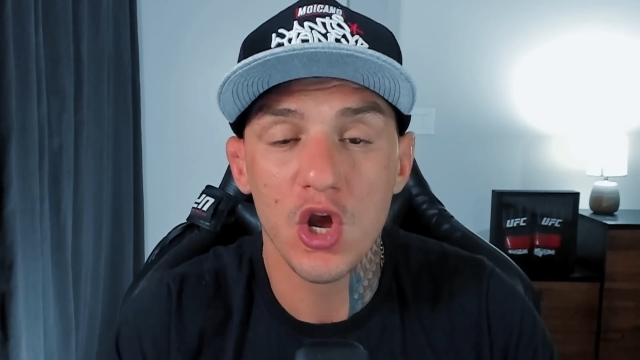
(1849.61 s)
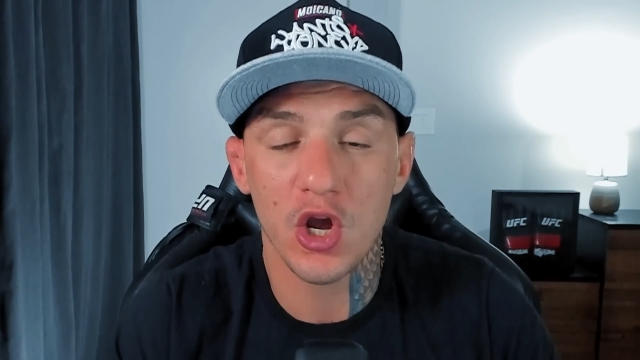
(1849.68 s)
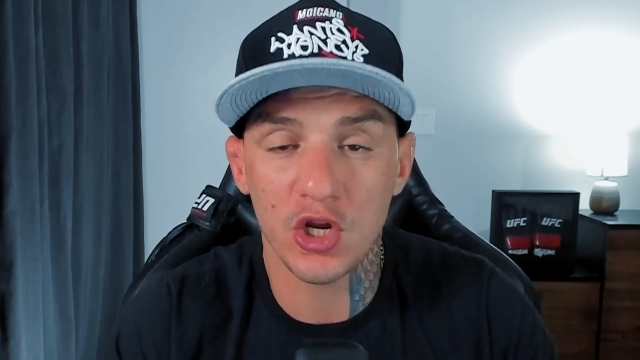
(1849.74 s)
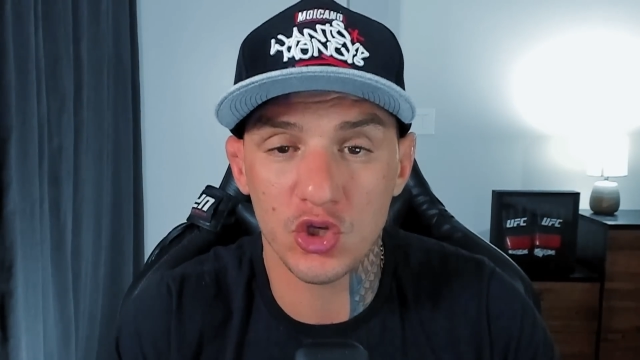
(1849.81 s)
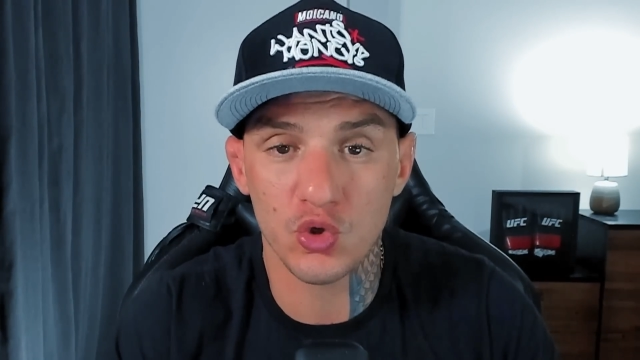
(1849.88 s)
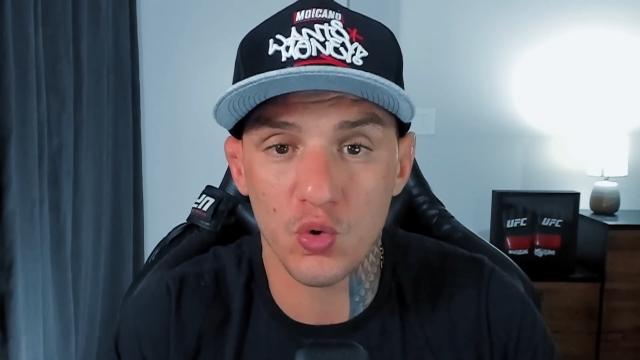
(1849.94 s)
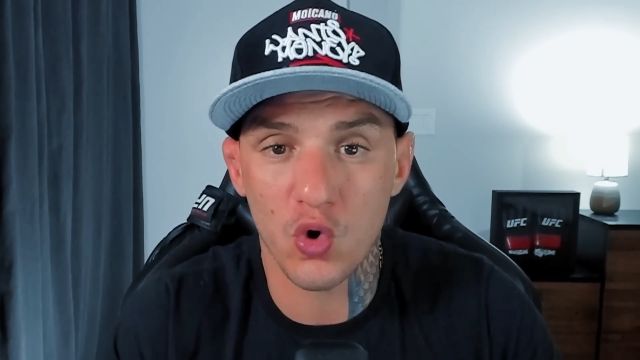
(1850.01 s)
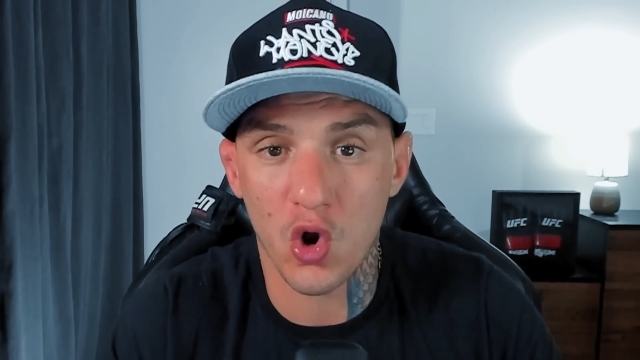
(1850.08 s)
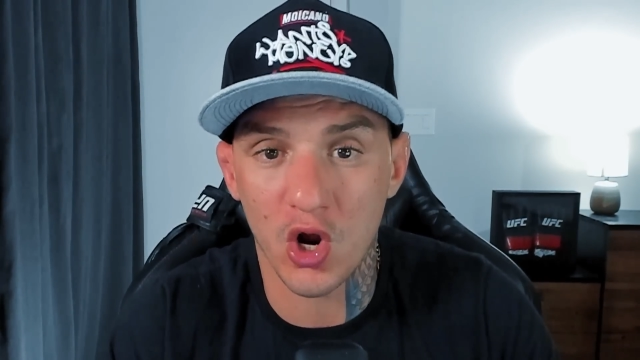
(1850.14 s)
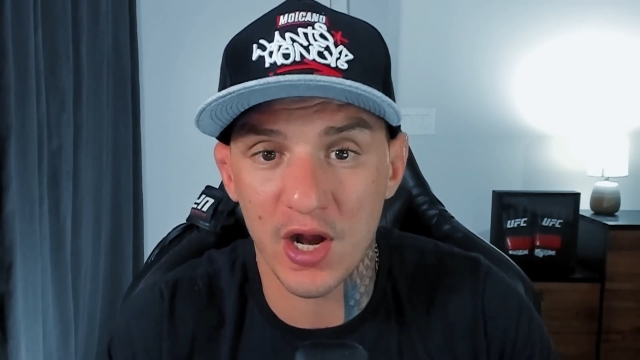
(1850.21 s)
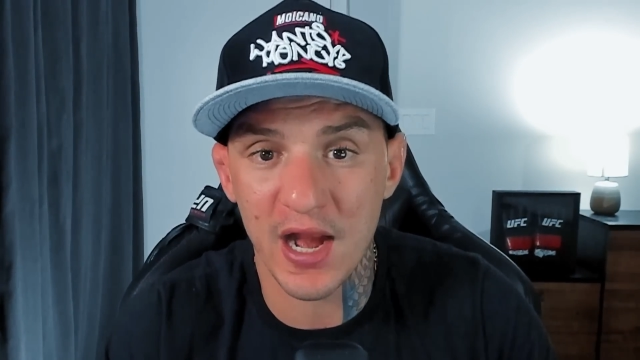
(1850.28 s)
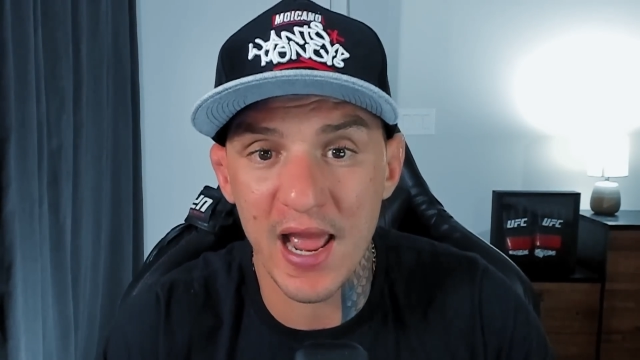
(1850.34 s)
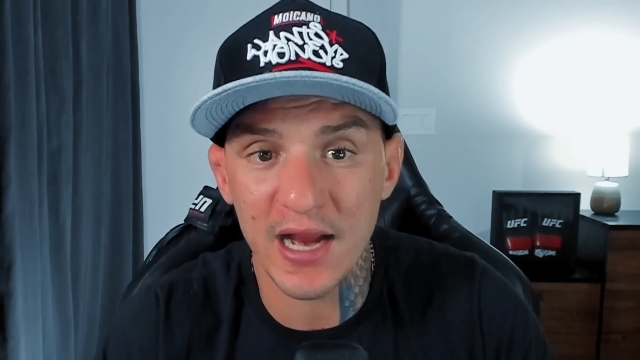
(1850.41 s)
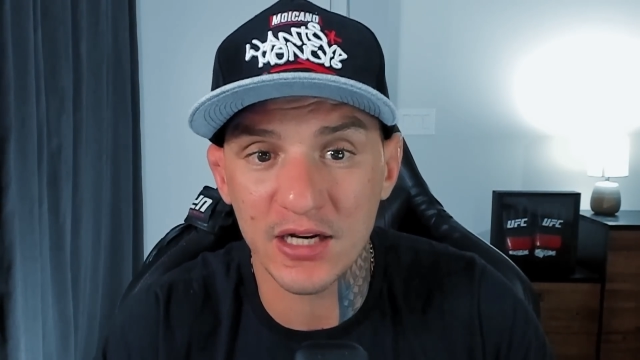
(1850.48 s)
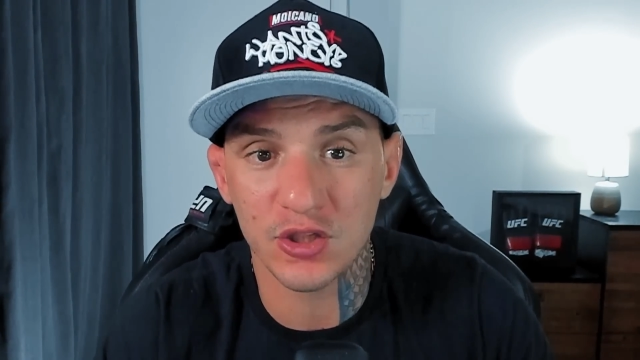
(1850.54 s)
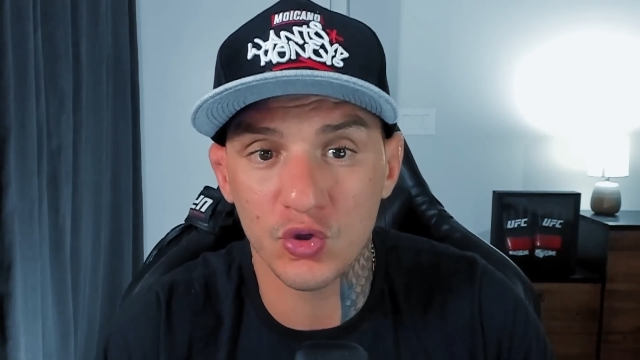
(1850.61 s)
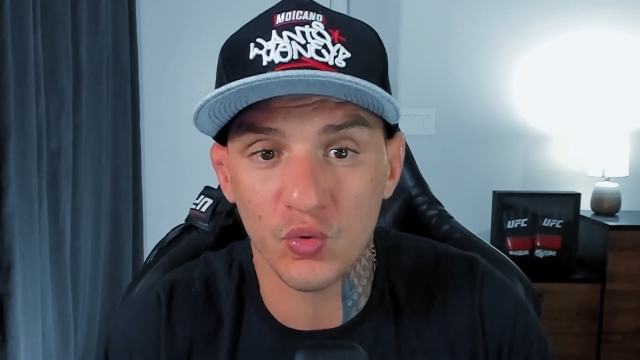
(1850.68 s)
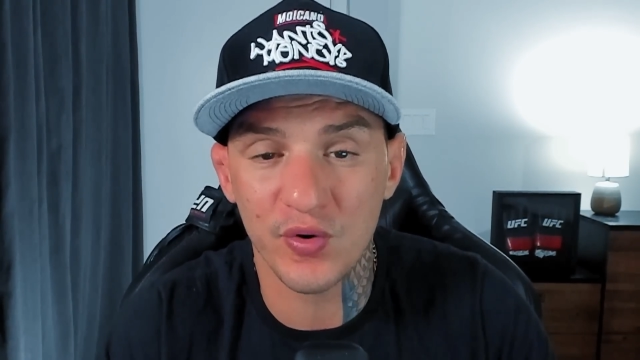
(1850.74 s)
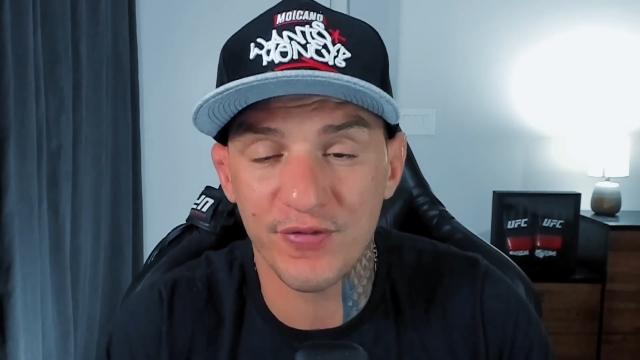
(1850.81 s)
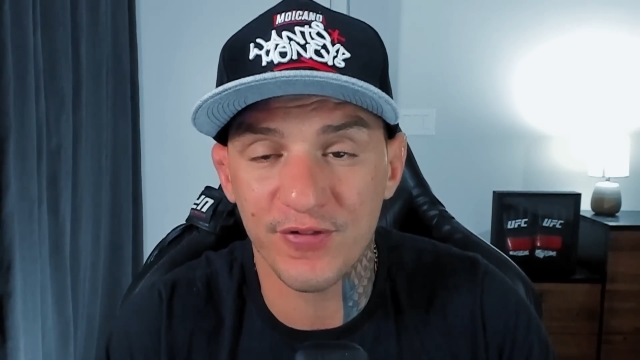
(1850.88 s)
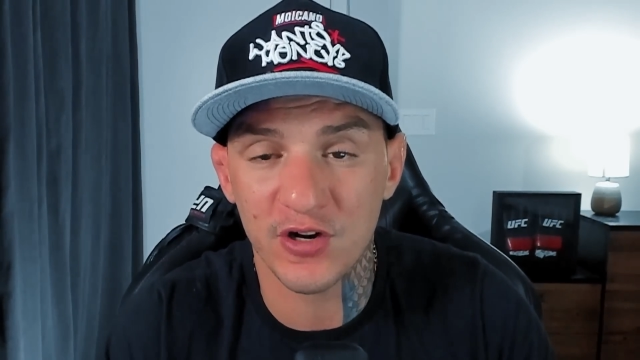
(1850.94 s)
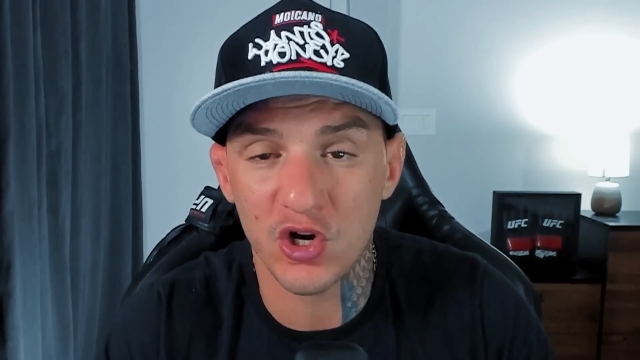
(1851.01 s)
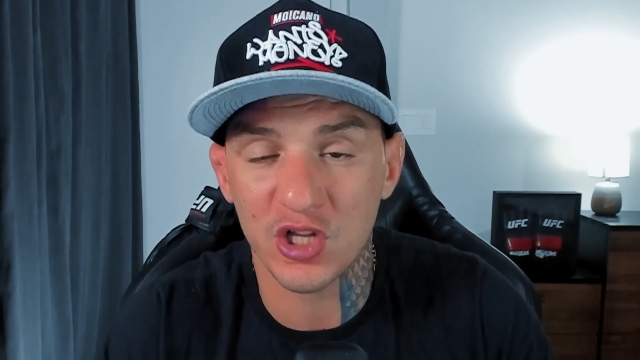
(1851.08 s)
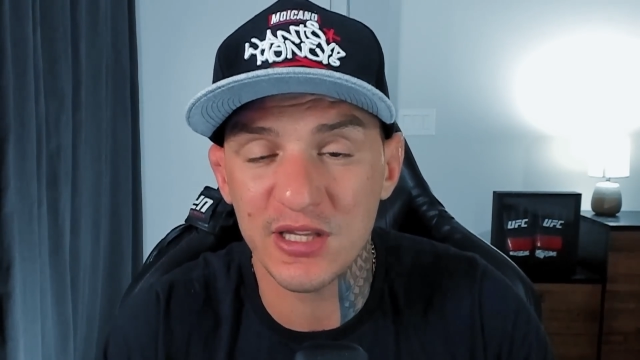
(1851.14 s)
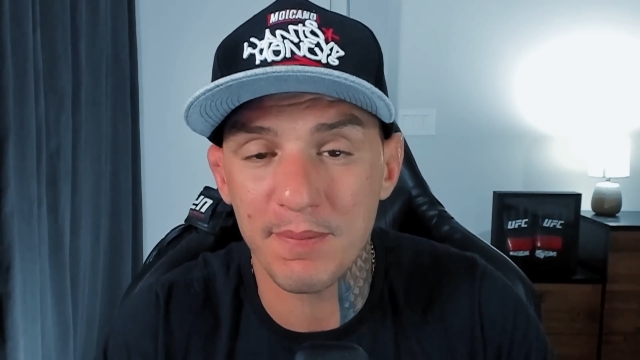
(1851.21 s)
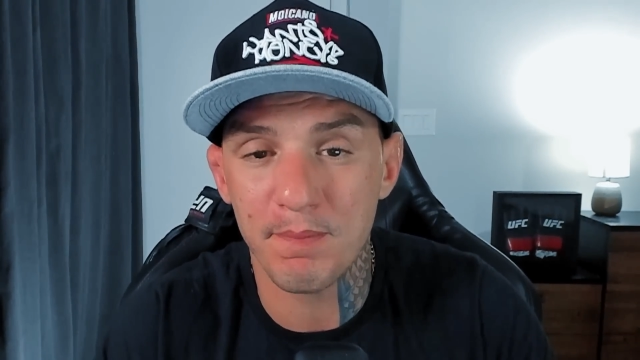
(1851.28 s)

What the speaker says: and to connect with another